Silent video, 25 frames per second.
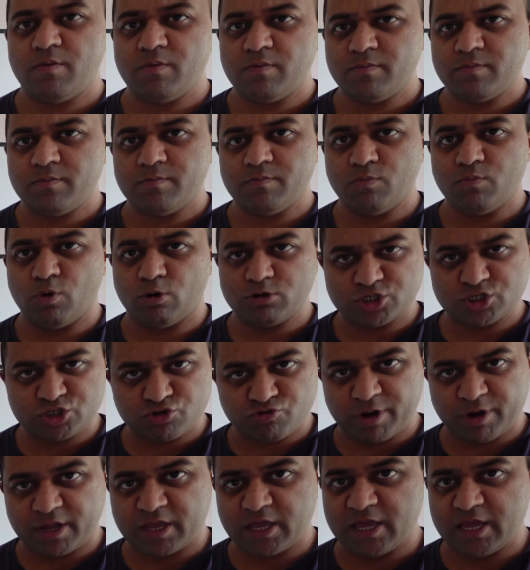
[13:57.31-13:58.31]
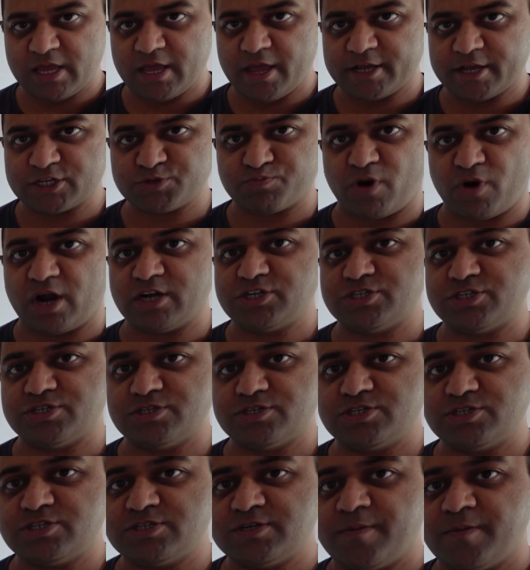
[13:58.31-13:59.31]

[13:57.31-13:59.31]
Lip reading: more tricky expressions,